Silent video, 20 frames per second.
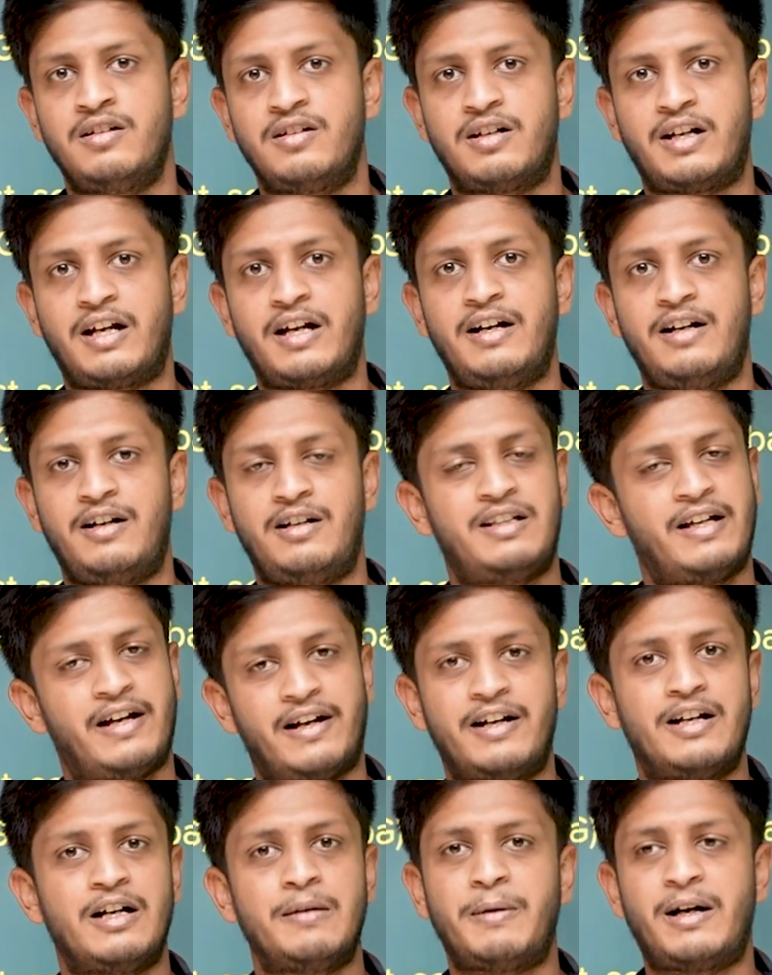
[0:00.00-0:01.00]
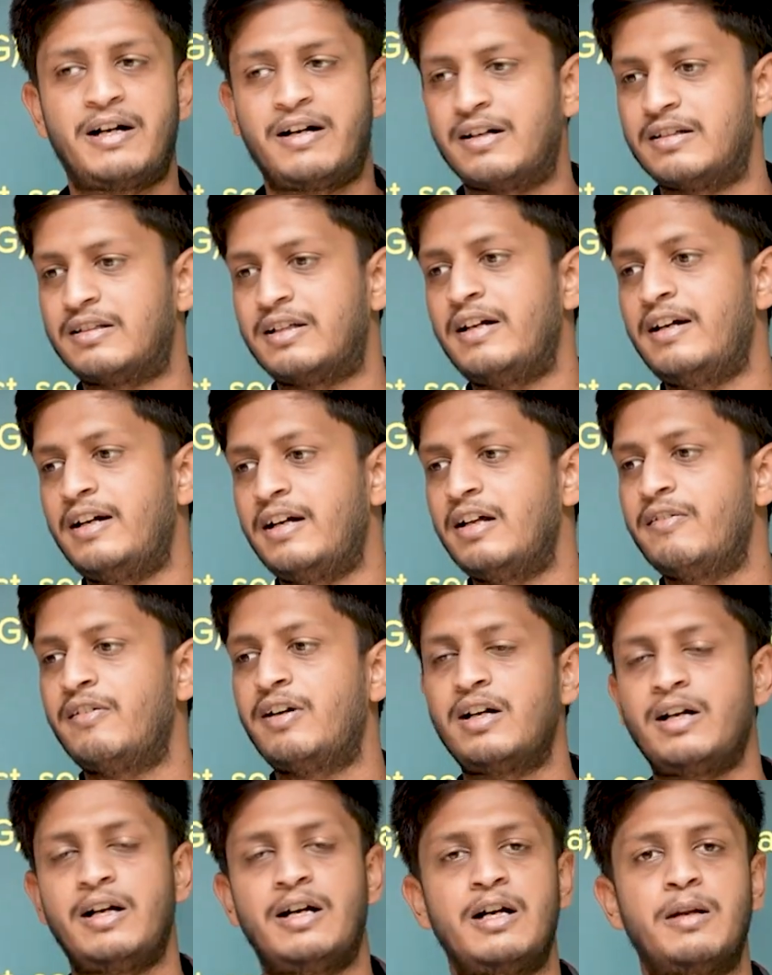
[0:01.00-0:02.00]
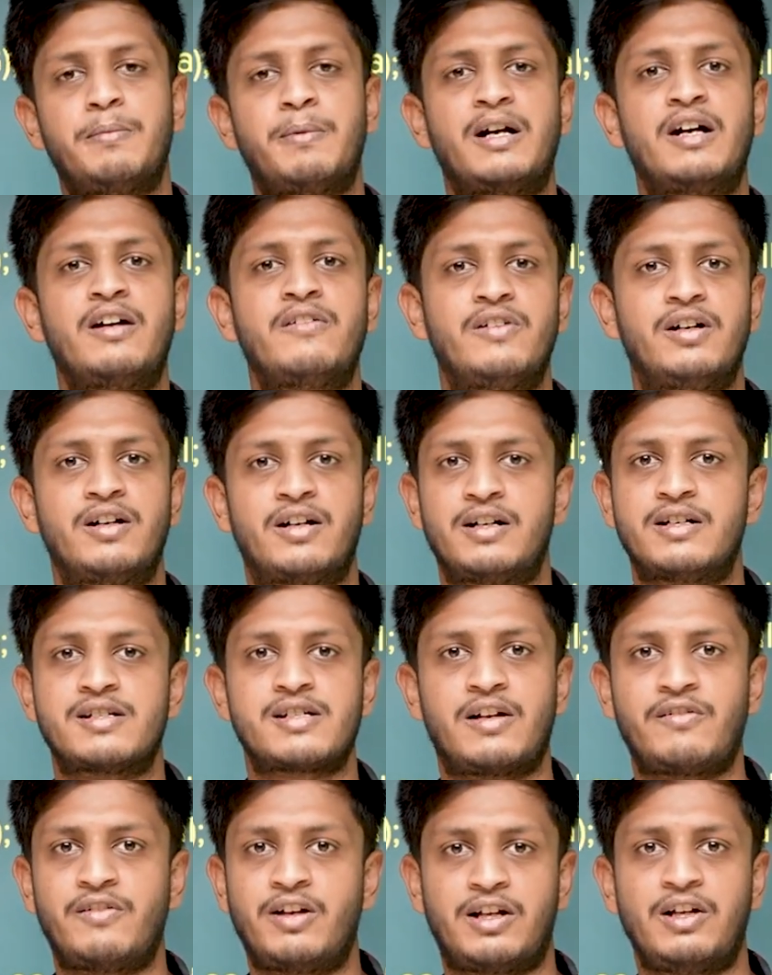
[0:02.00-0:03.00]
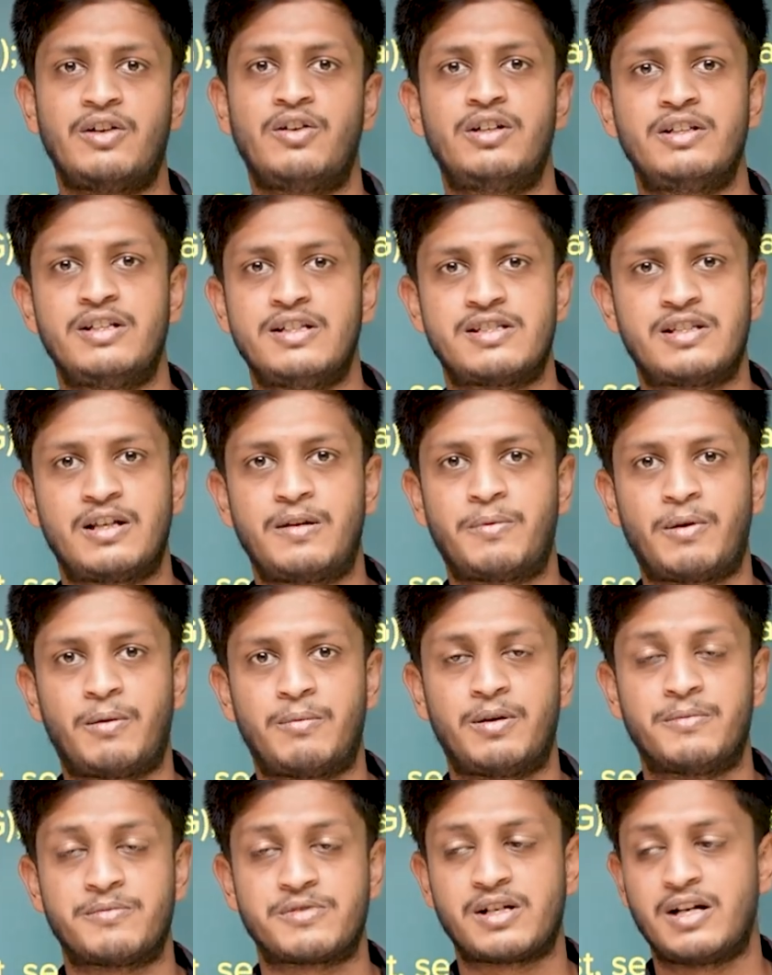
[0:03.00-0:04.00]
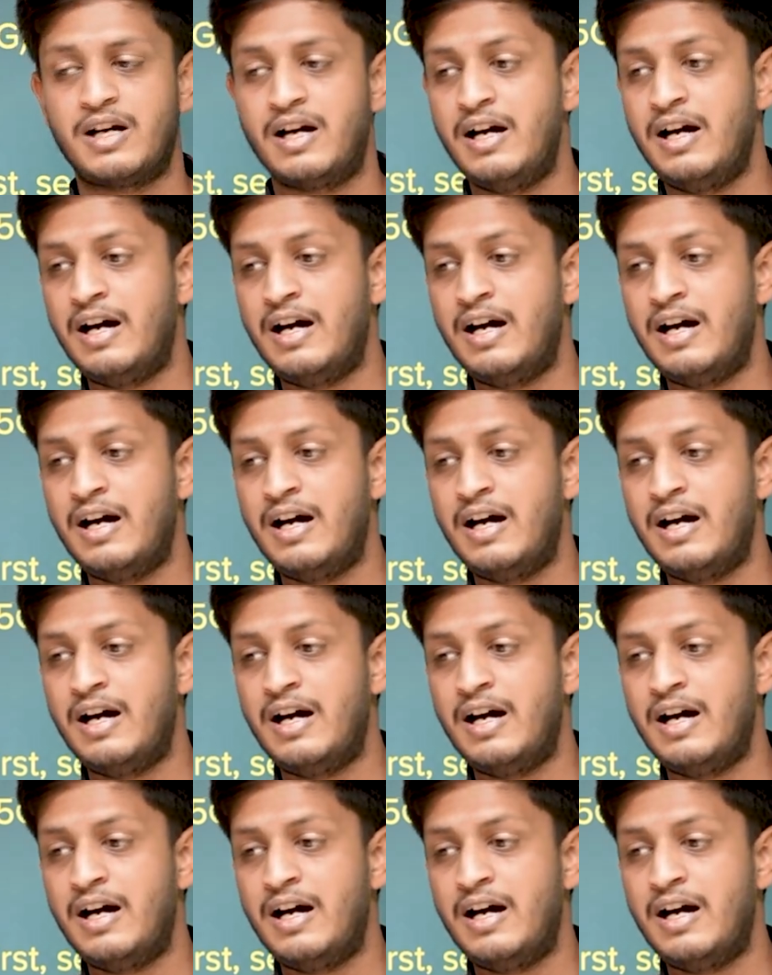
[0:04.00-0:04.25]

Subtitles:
Right? They are independent. 3 independent workers are working on these 3 problems.